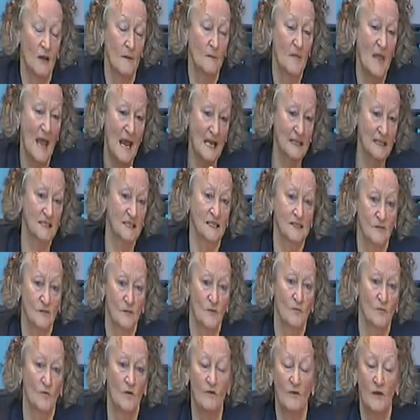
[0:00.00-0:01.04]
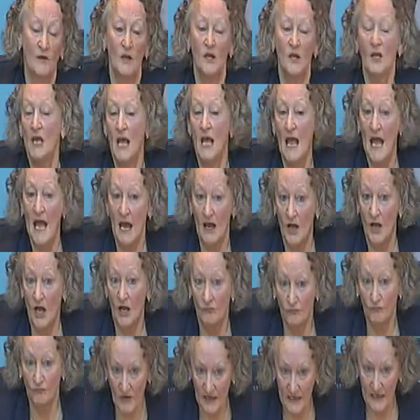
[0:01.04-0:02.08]
access from the river, a
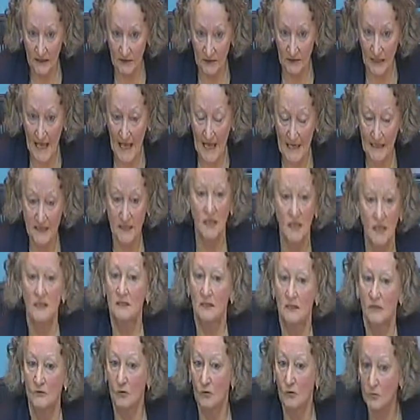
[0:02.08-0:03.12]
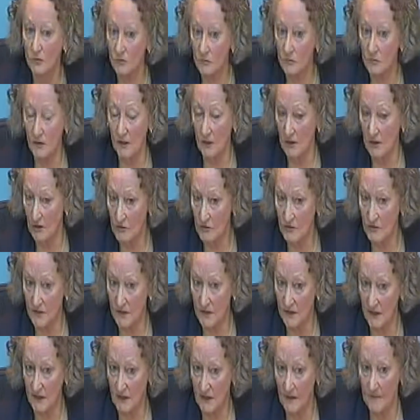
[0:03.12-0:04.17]
rail head, so a lot of
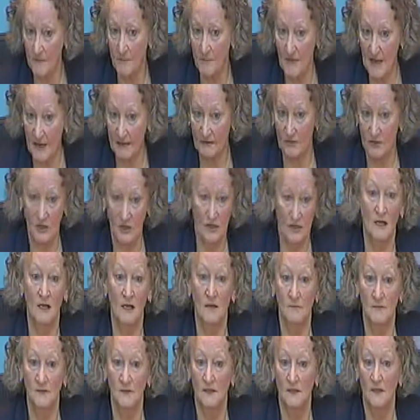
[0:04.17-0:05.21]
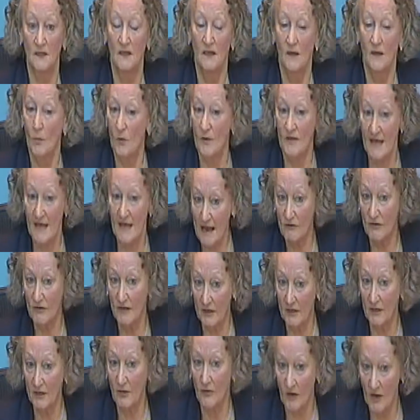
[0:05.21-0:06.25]
the aggregate comes without
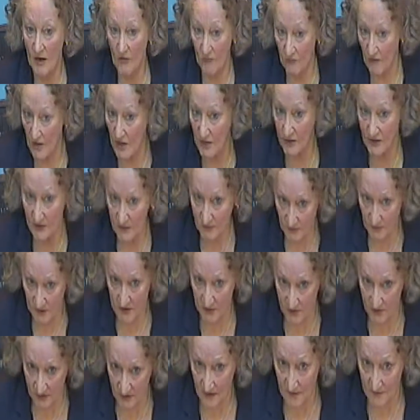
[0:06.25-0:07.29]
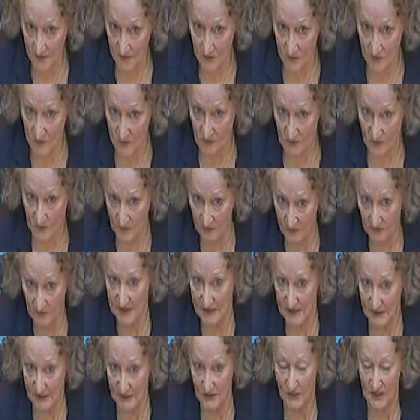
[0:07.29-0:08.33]
going on our roads, which I'm sure we all agree is
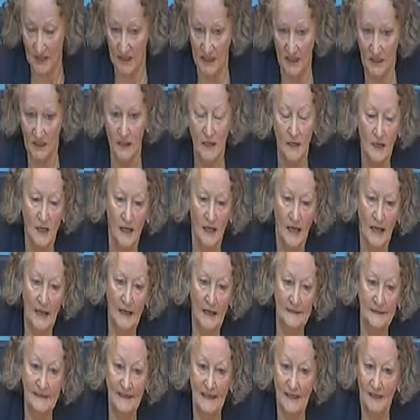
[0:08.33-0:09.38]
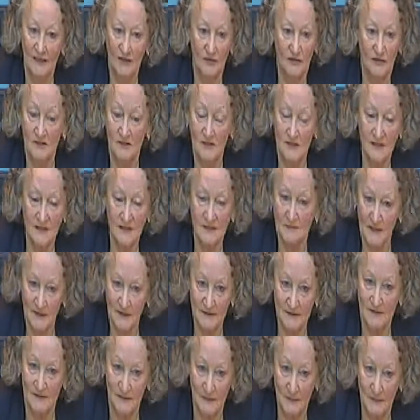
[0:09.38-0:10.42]
a good thing. And yet, you can just
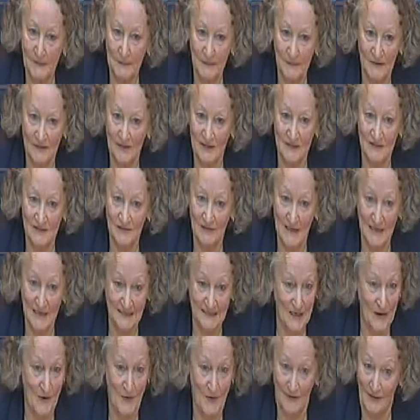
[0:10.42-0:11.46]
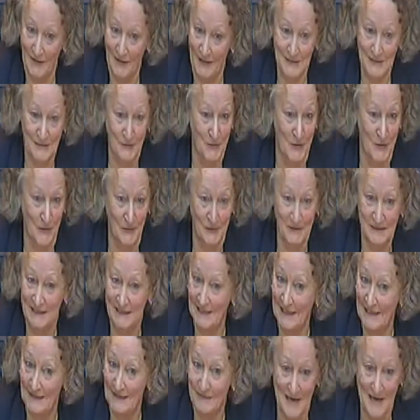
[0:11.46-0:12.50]
imagine the people in those flats aren't going to want to
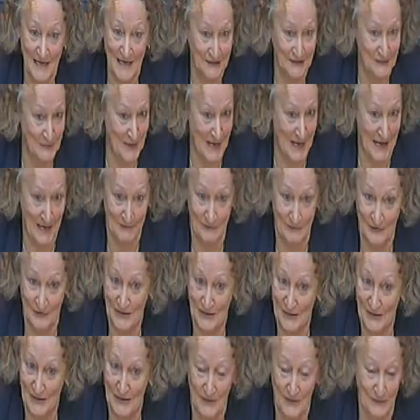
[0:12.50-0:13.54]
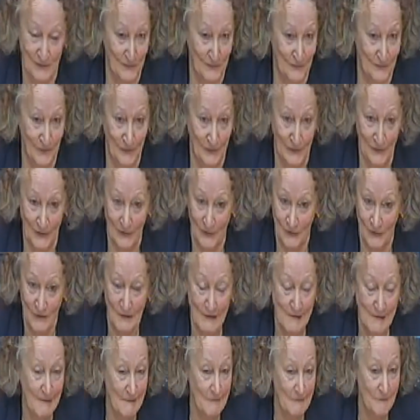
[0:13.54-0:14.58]
live next to an aggregate yard for very long,
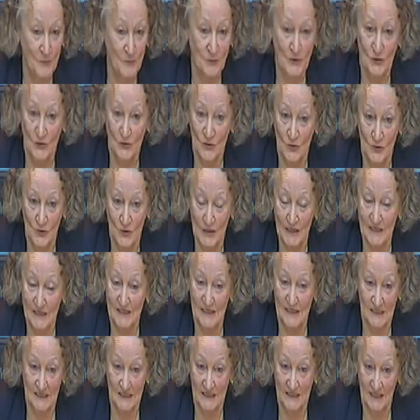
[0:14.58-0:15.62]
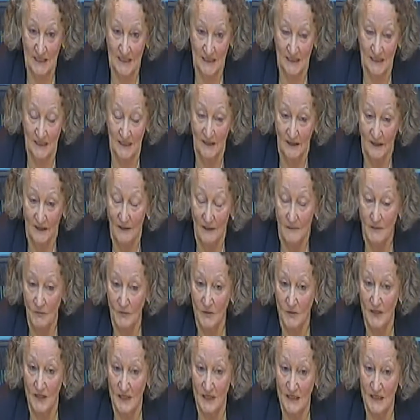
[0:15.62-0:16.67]
with the noise and the dirt. I mean, one
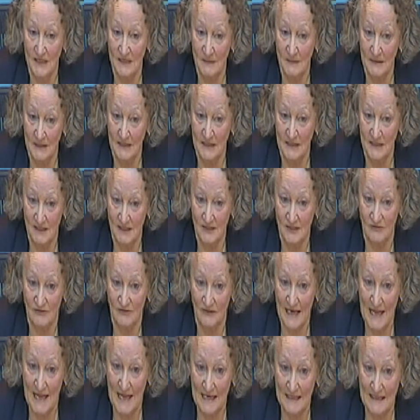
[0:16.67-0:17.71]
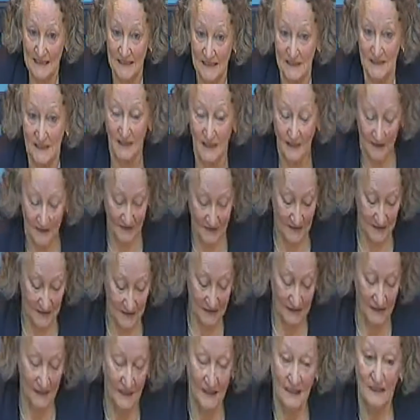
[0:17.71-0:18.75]
of the things about industrial land is that,
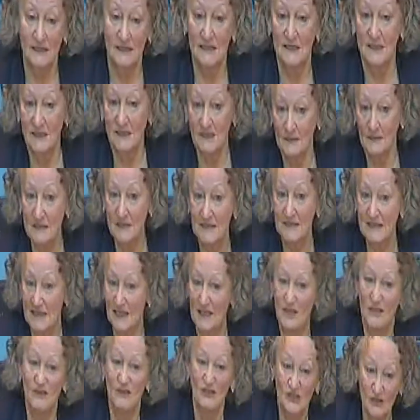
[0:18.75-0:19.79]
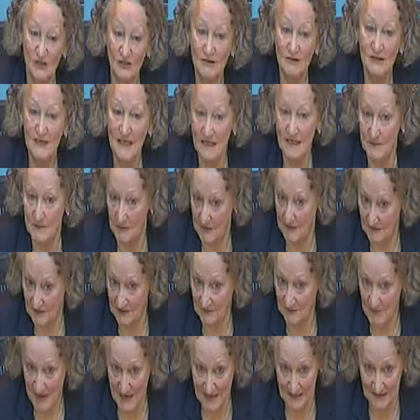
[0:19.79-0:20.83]
to some extent, you do need a bit of
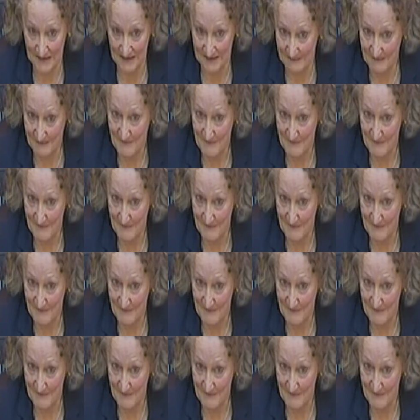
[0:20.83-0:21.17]
space.